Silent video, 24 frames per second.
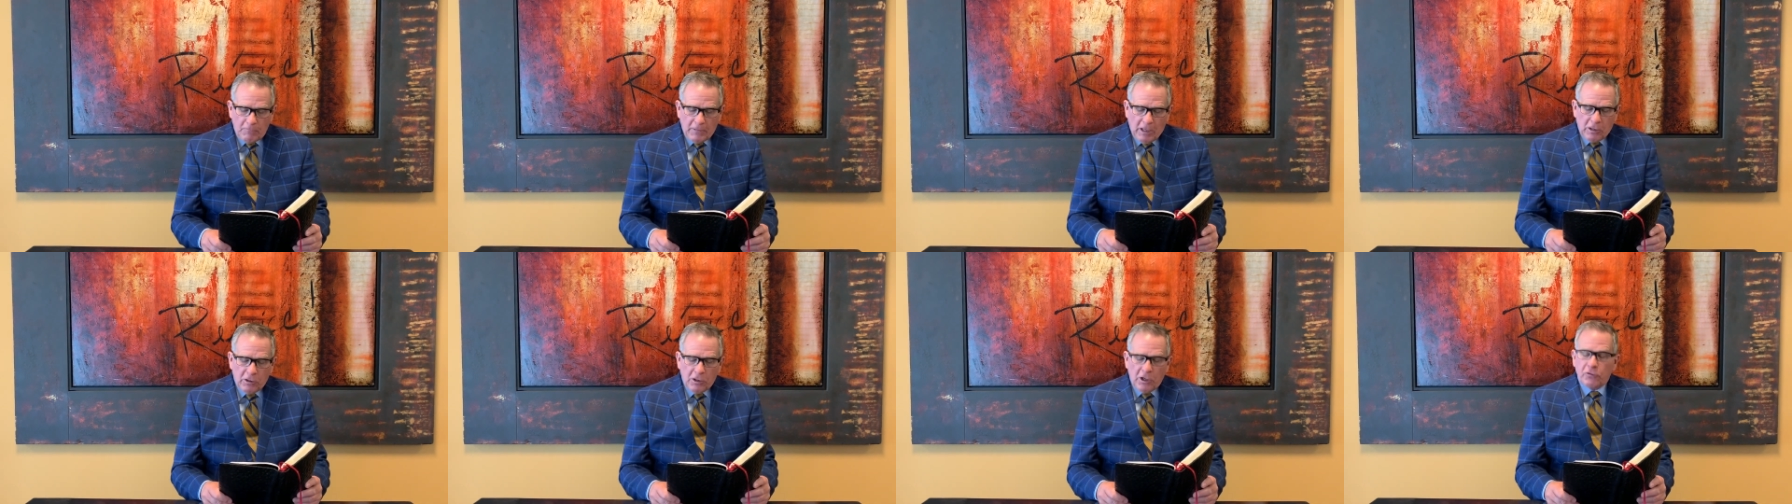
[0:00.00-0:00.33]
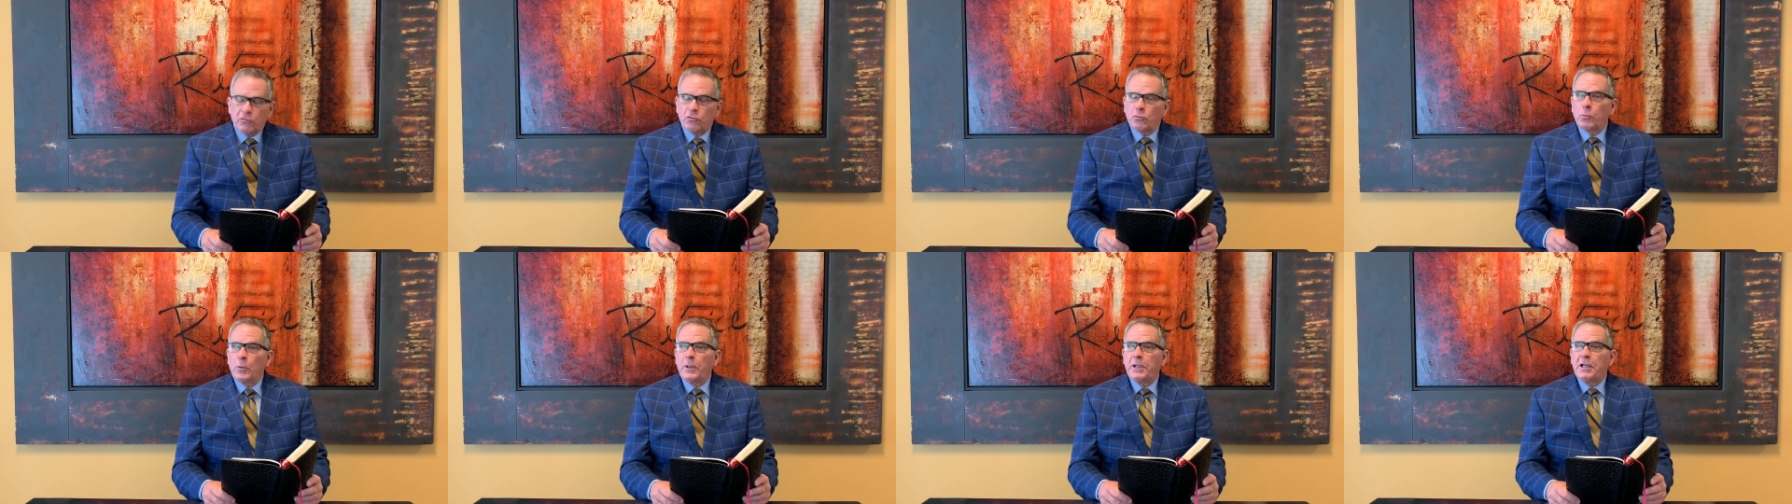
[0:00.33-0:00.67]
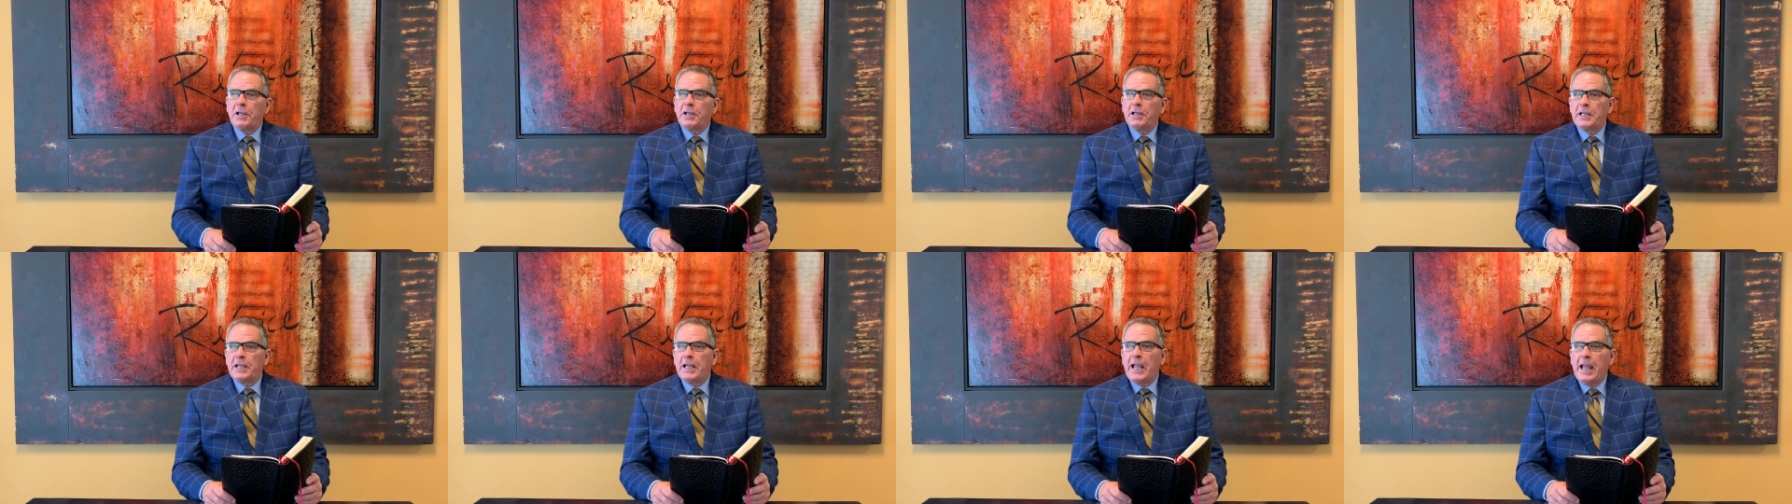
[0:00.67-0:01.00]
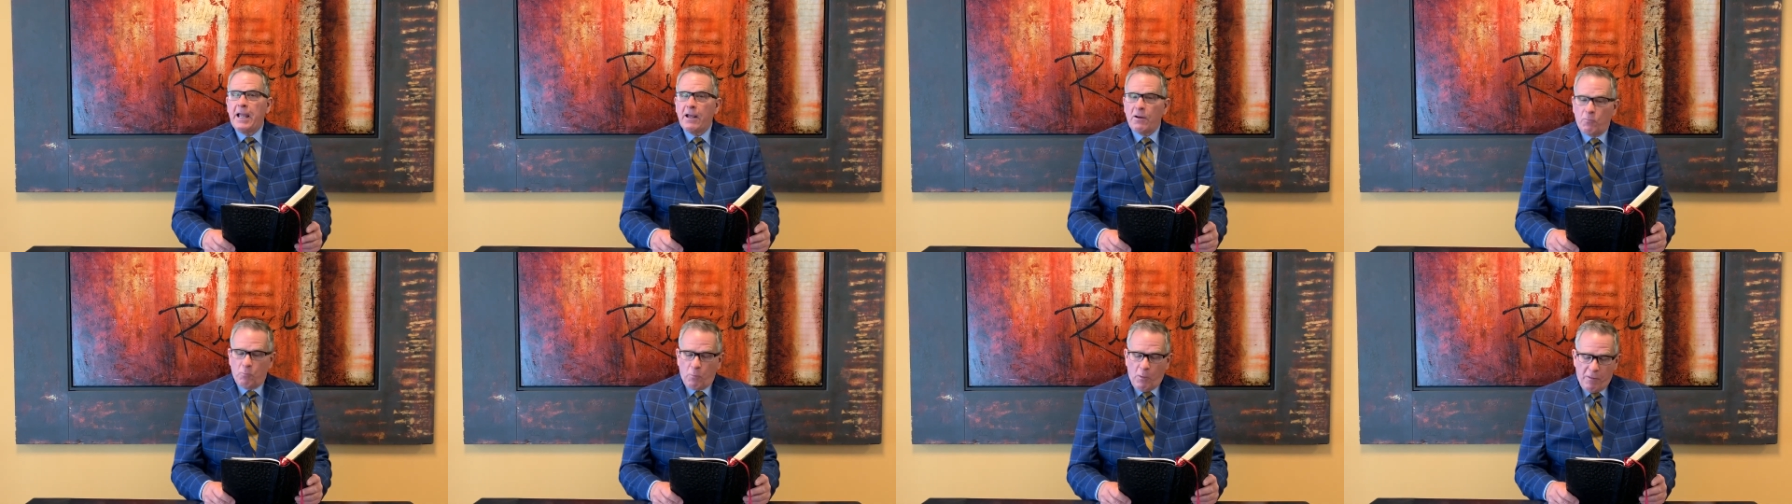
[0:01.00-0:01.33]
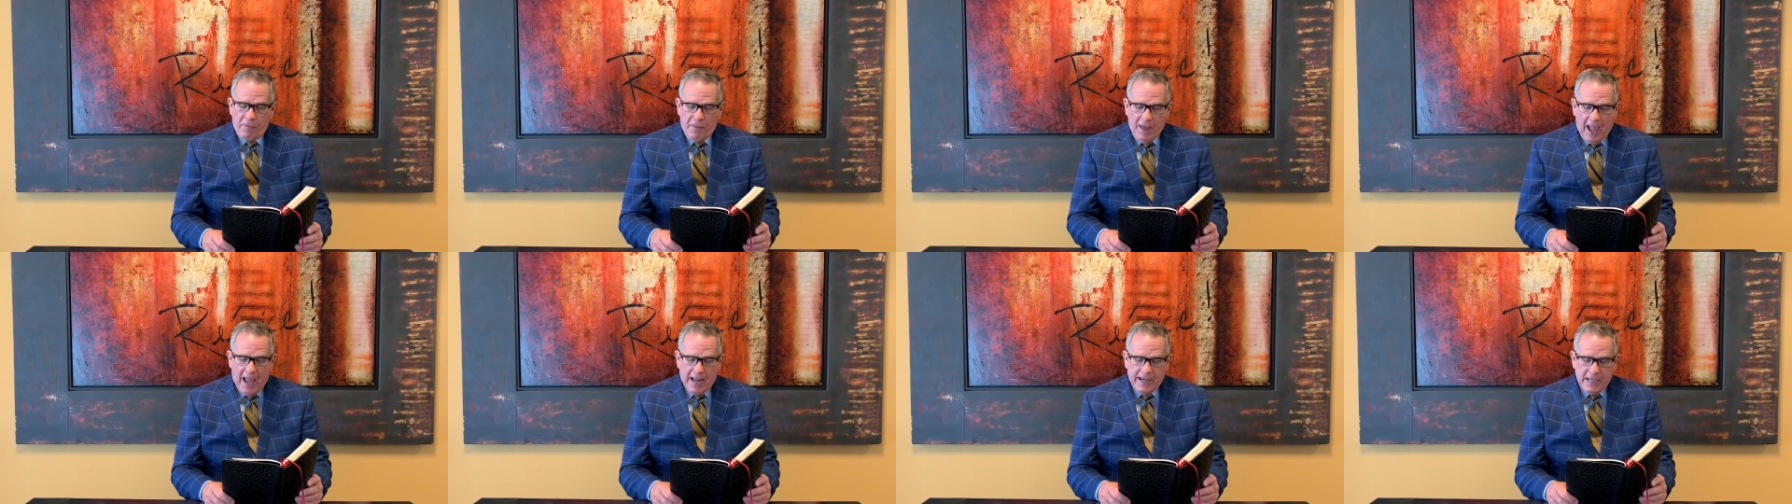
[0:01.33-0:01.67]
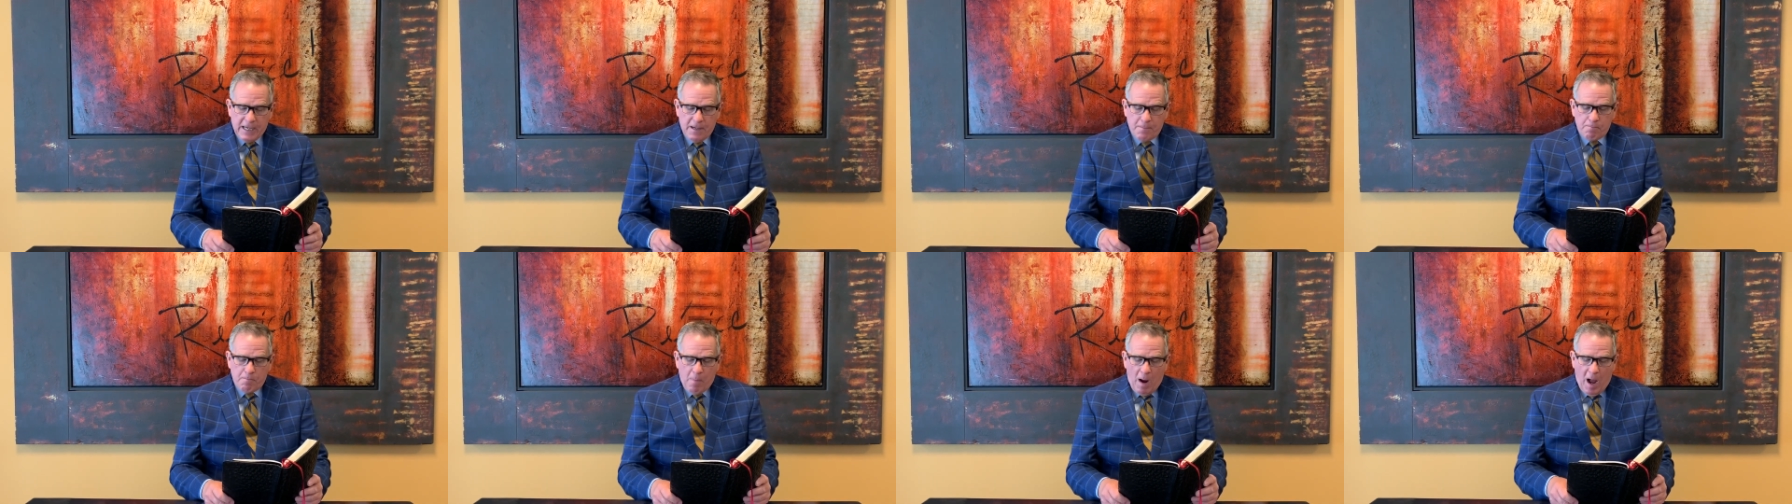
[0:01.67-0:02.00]
let's read it again with that
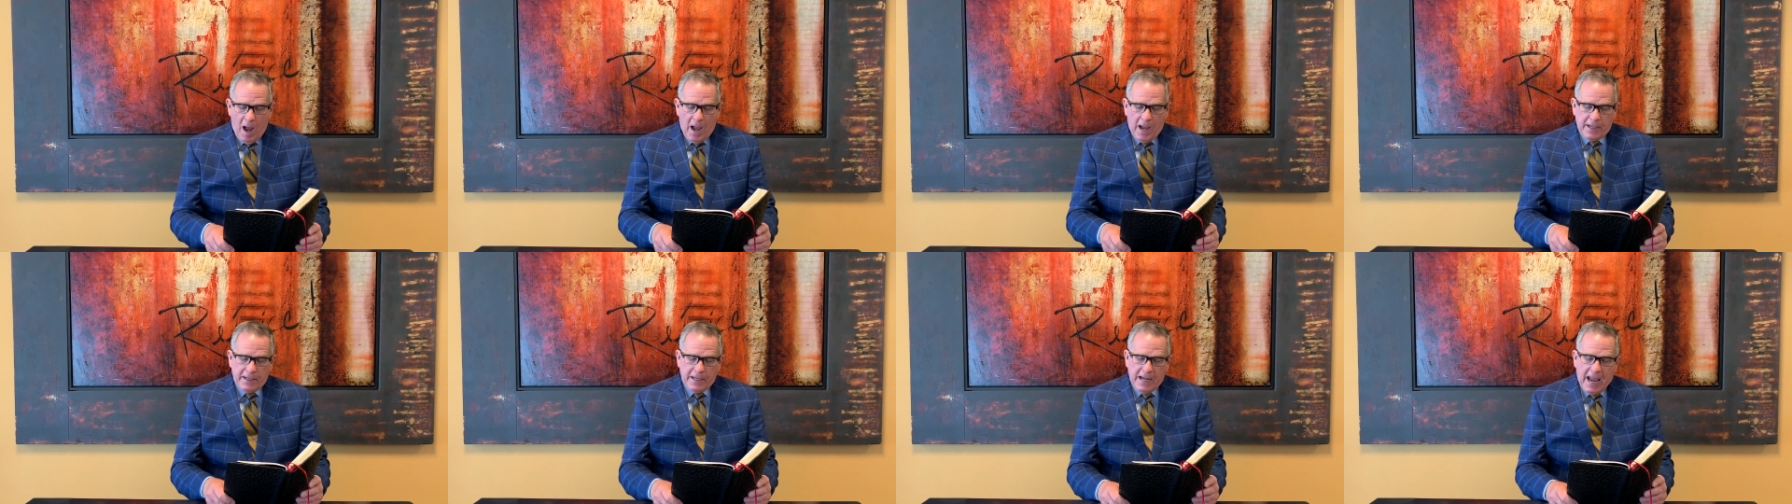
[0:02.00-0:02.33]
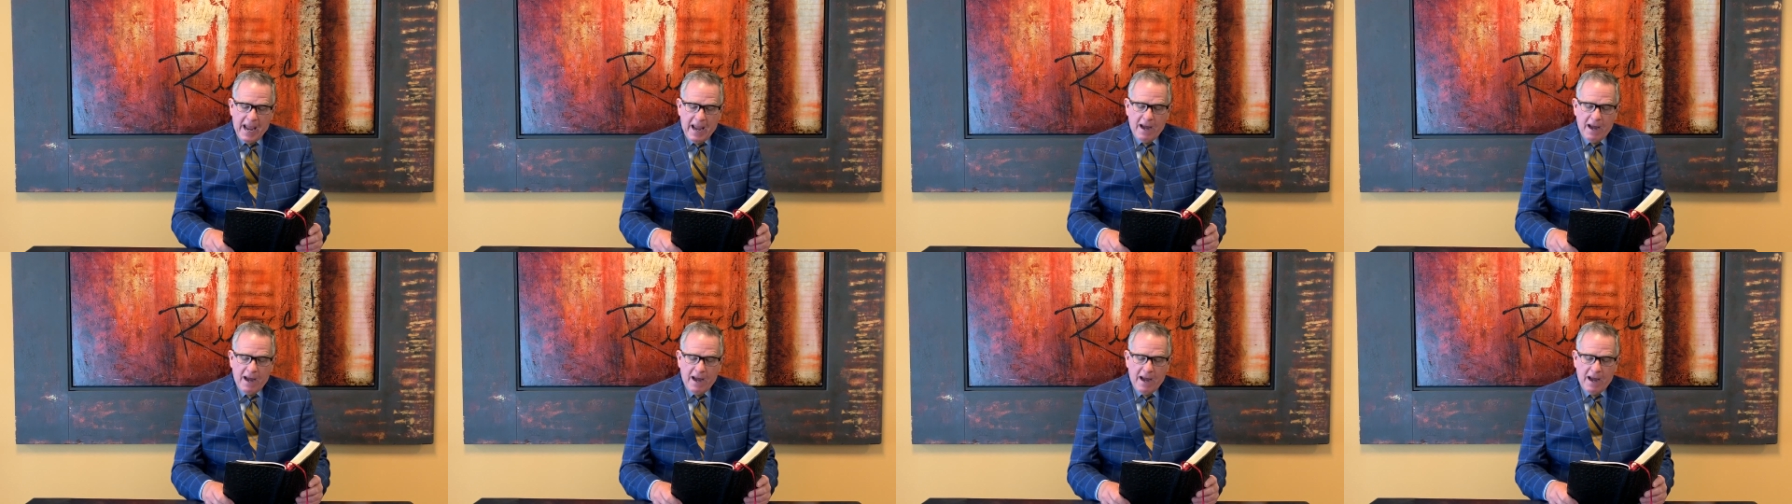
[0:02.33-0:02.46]
in mind.